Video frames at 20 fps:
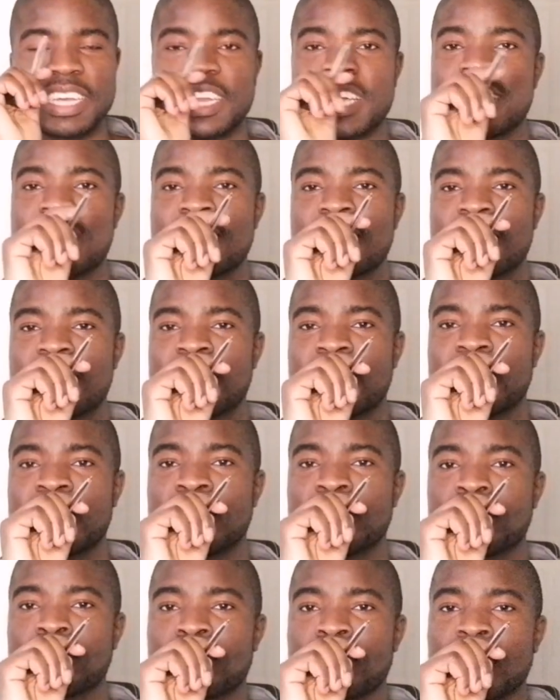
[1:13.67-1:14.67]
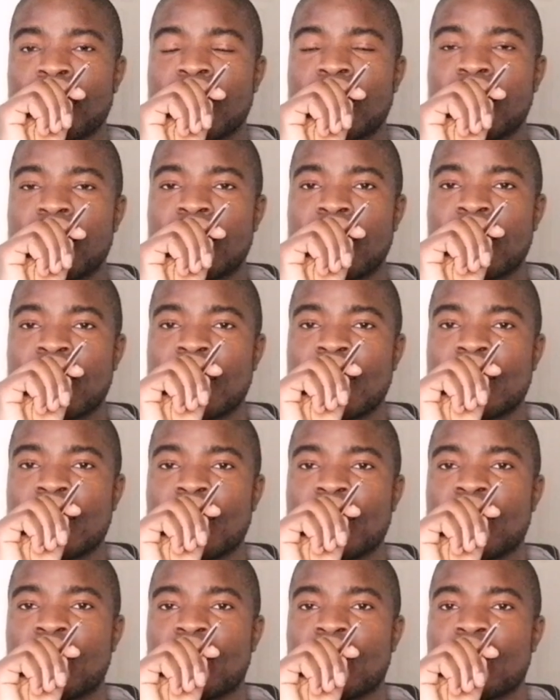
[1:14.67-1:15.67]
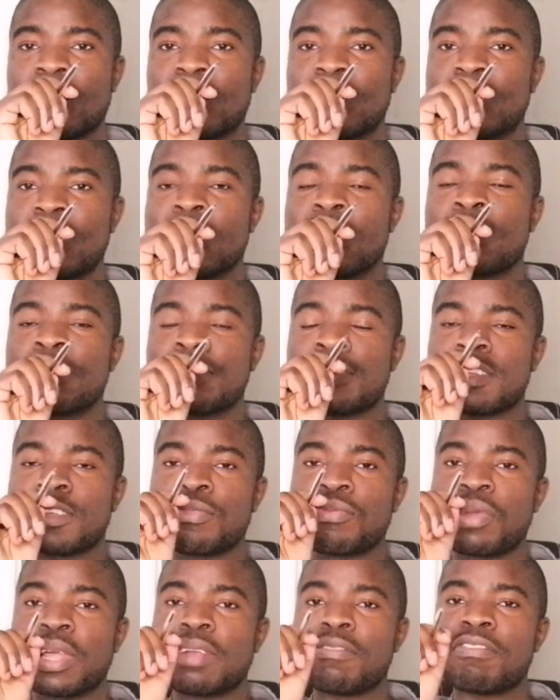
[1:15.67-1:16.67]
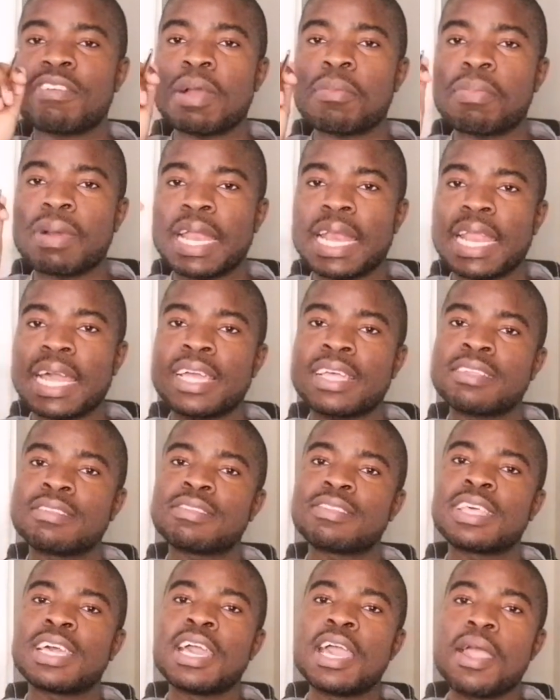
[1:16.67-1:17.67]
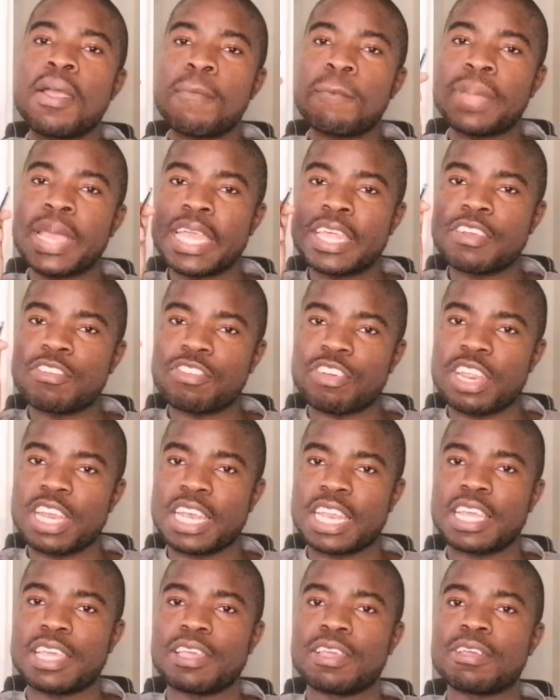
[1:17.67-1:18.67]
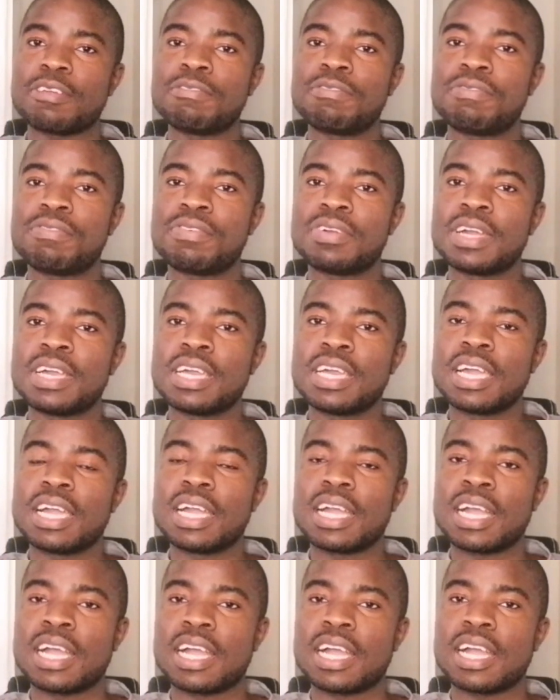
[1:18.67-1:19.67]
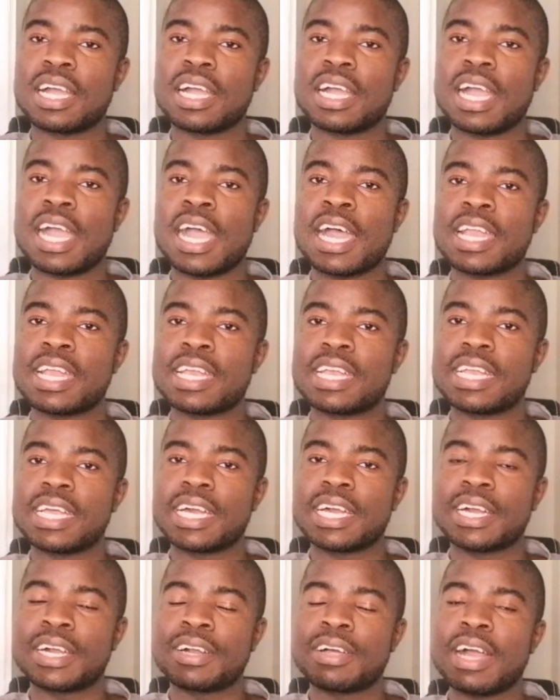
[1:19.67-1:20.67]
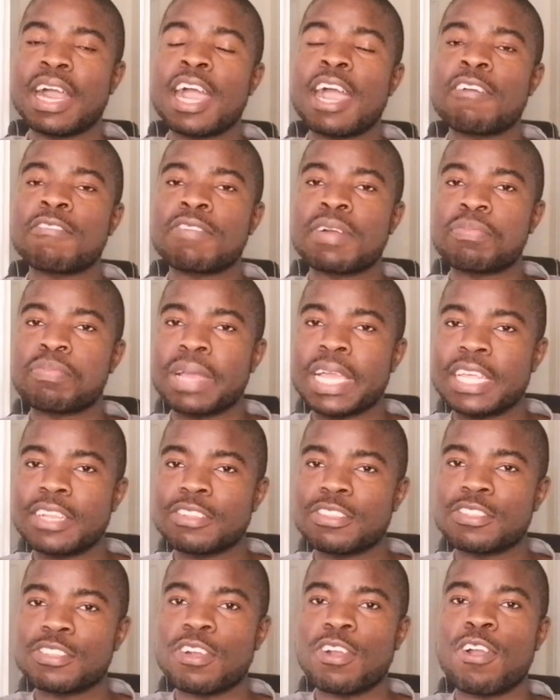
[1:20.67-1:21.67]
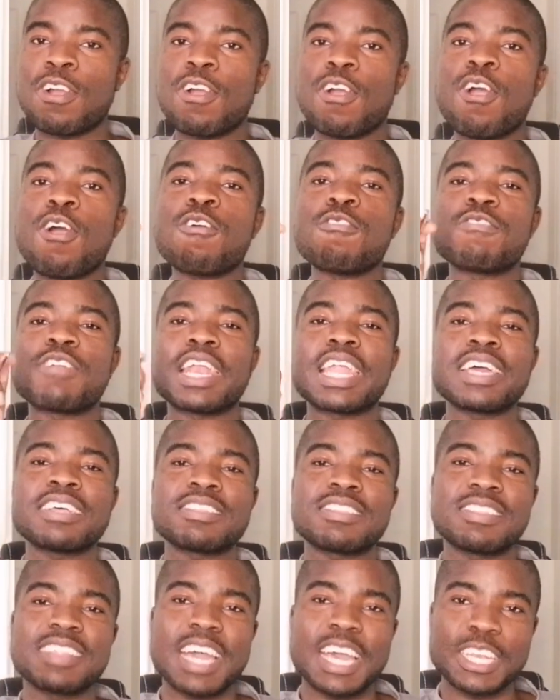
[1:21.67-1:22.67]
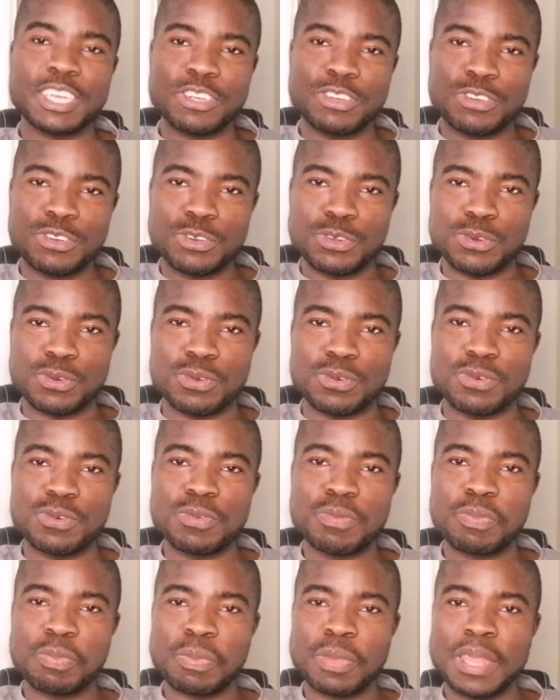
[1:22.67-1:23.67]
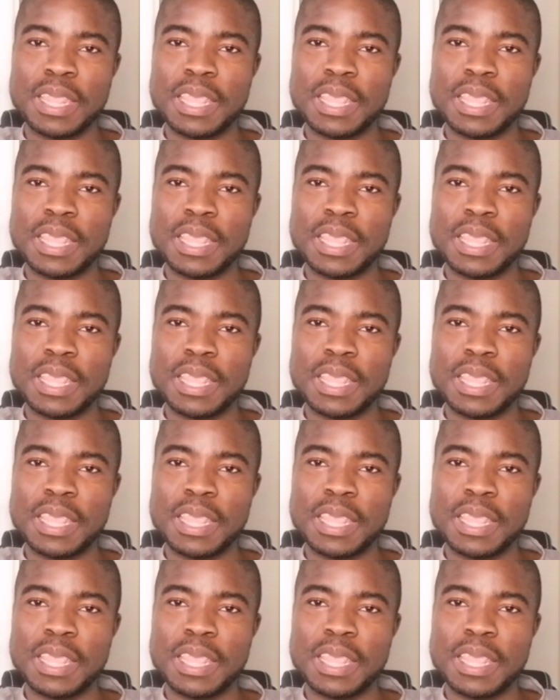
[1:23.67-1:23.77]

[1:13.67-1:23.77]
Daisy will verbalize pain relief and have a pain score of less than 2